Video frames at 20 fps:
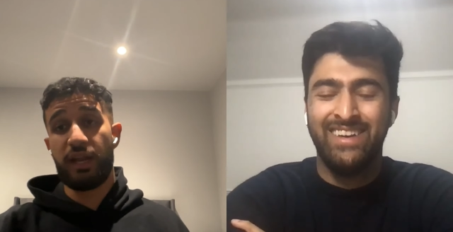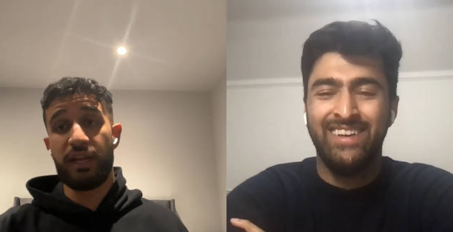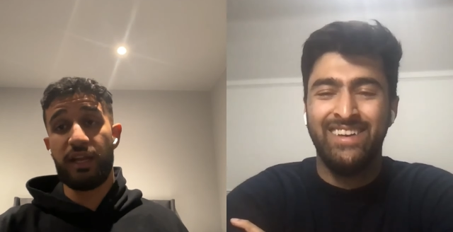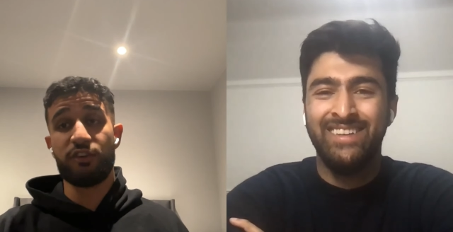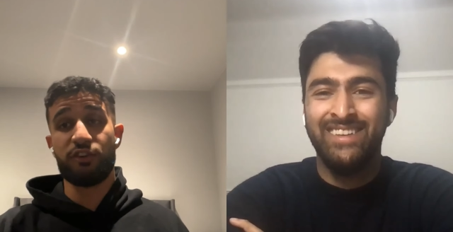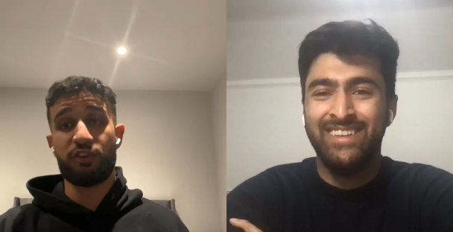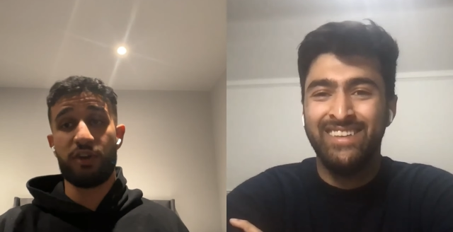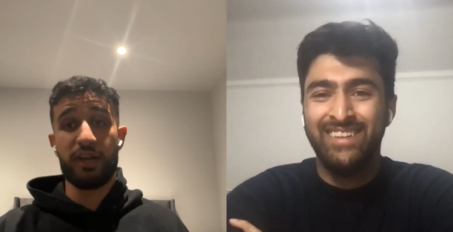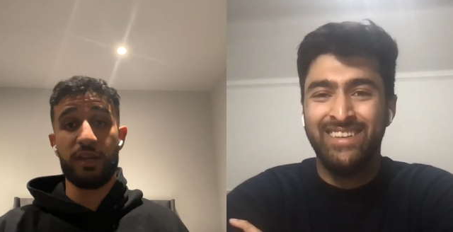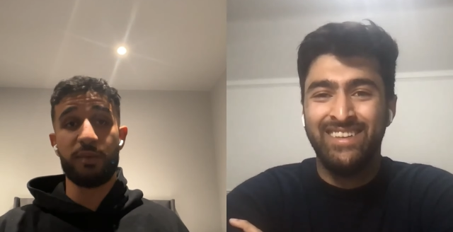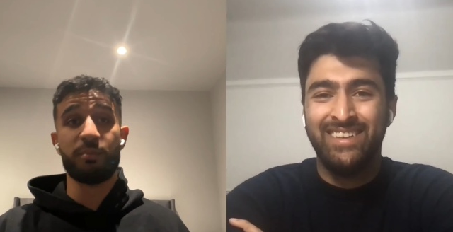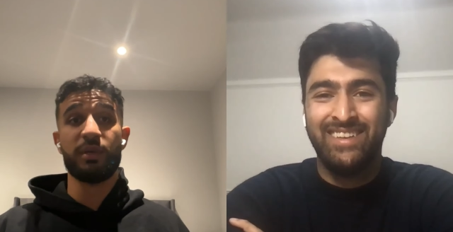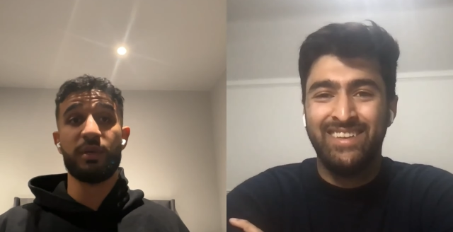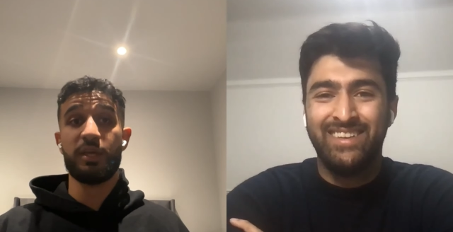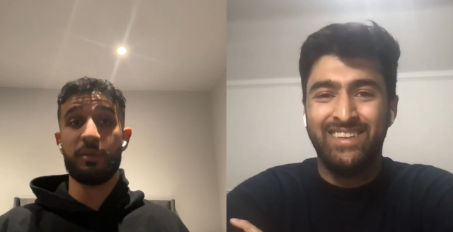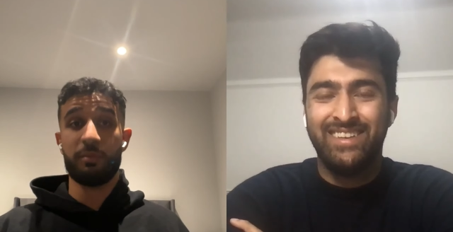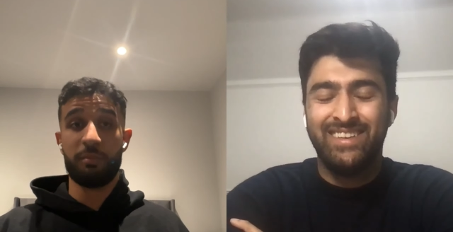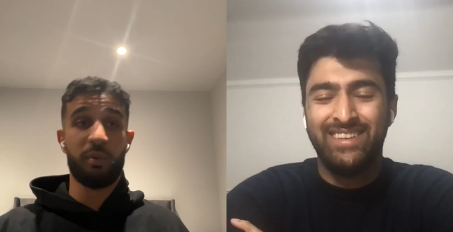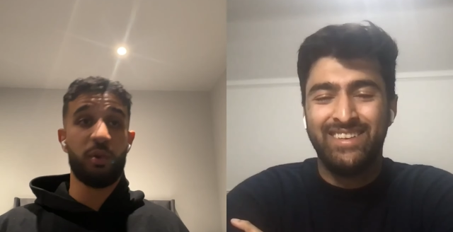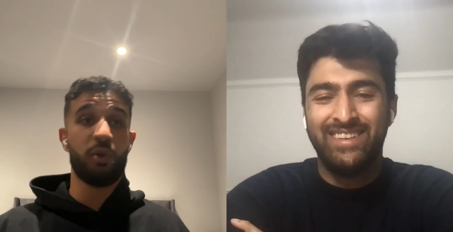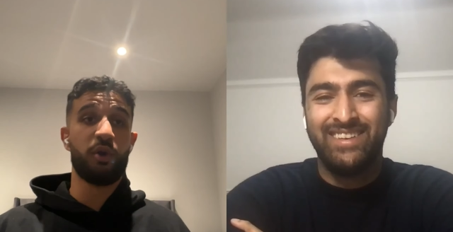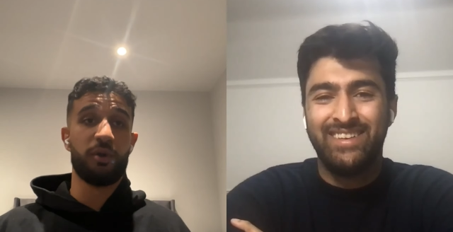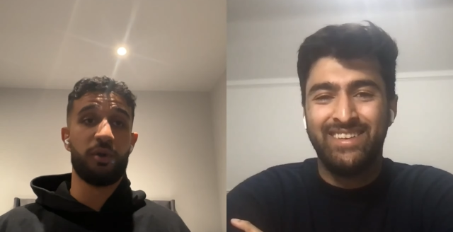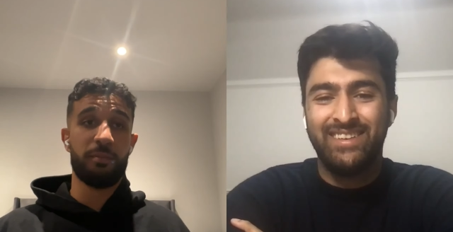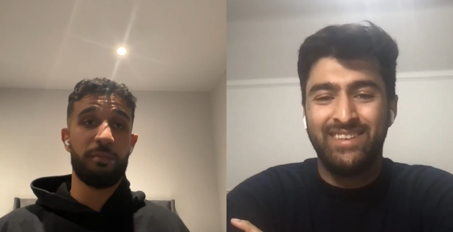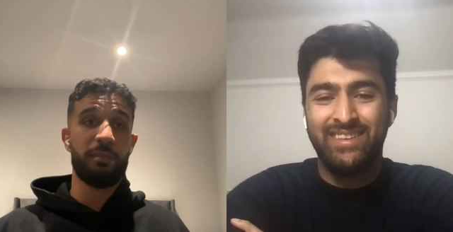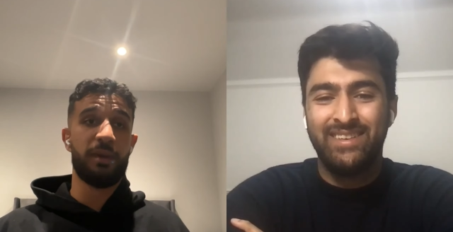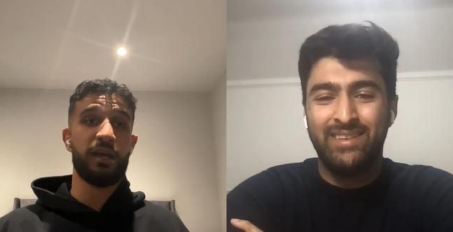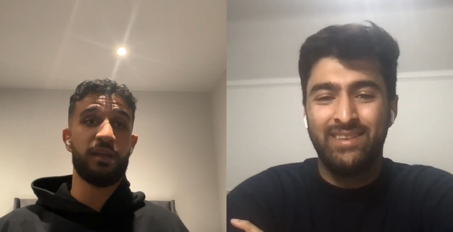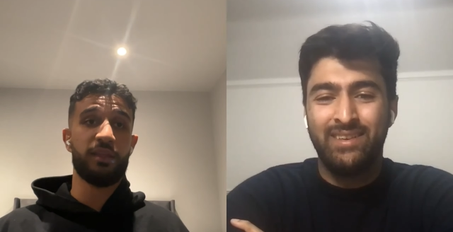Speaker 1: incredibly
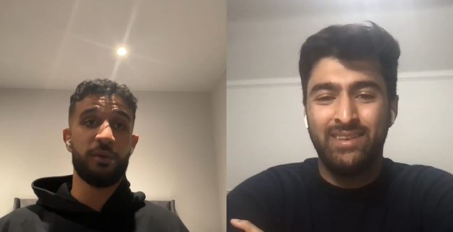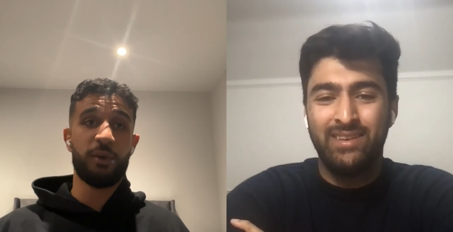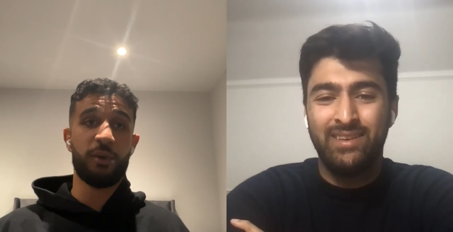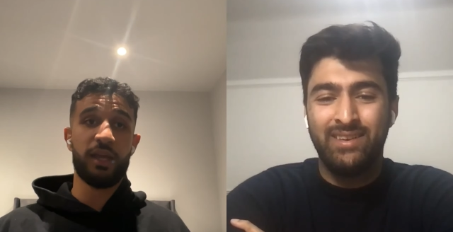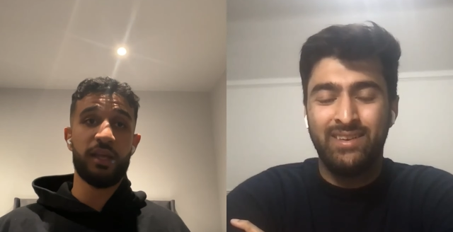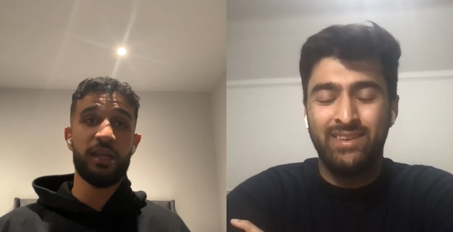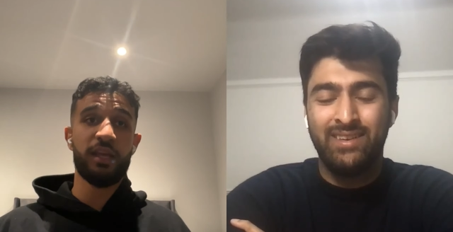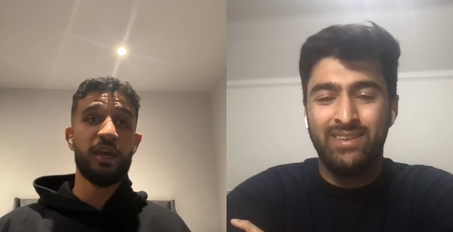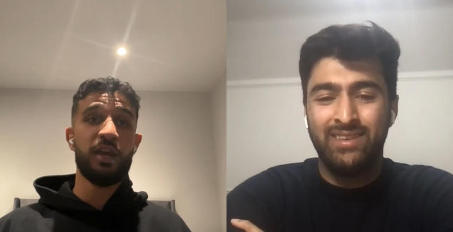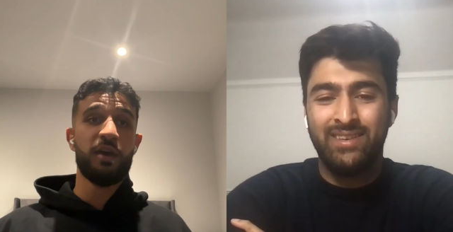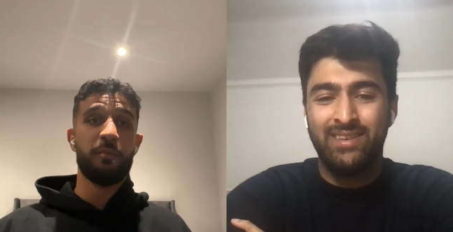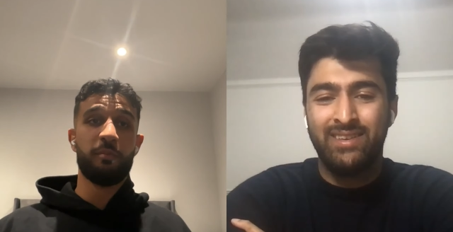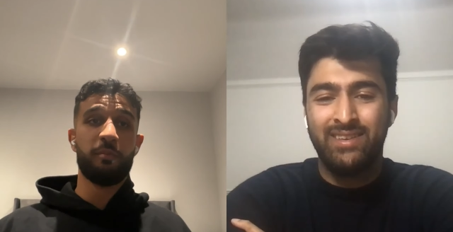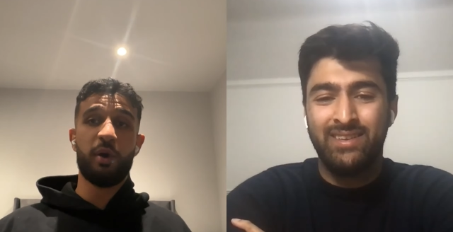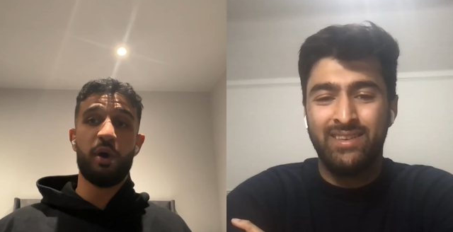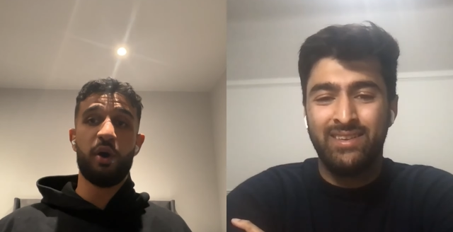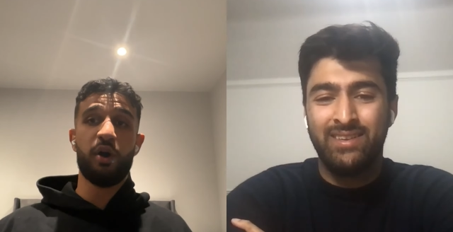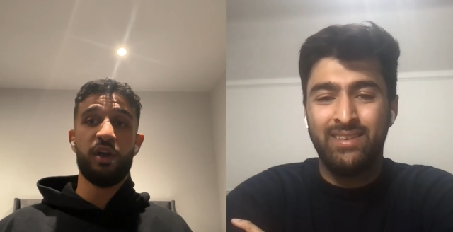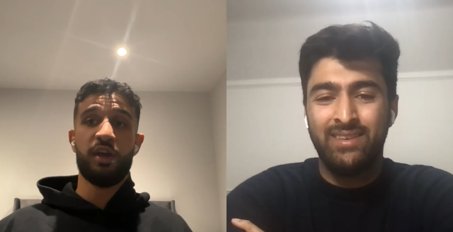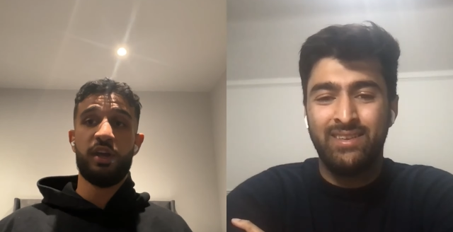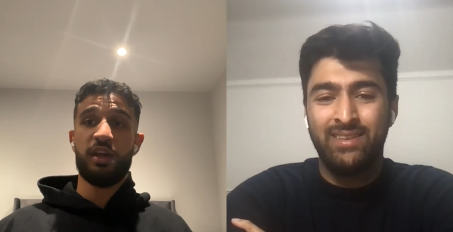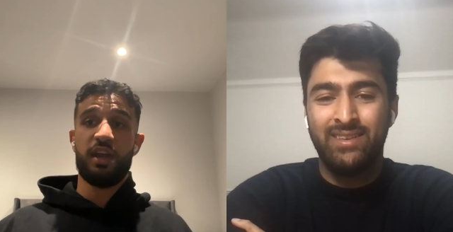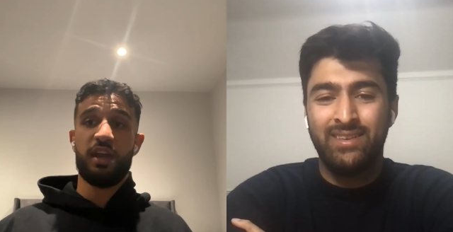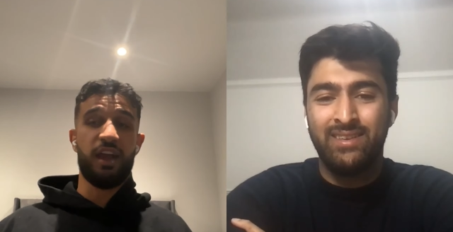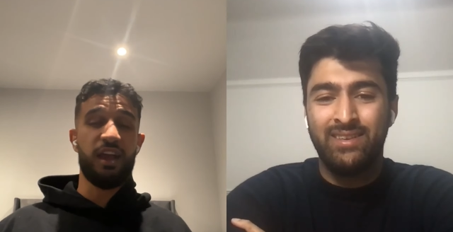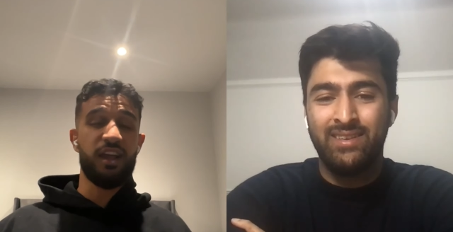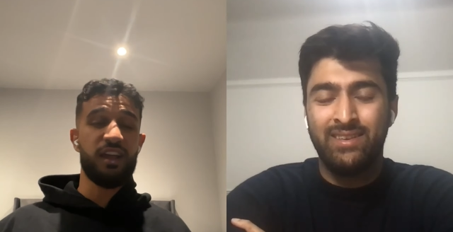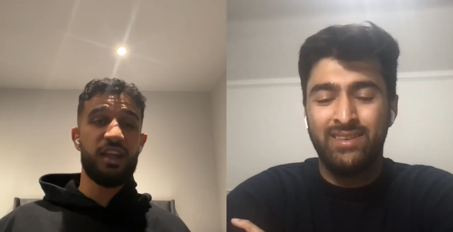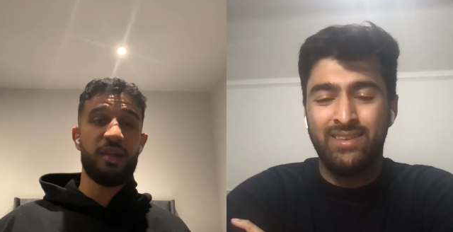important, by the way. But uh,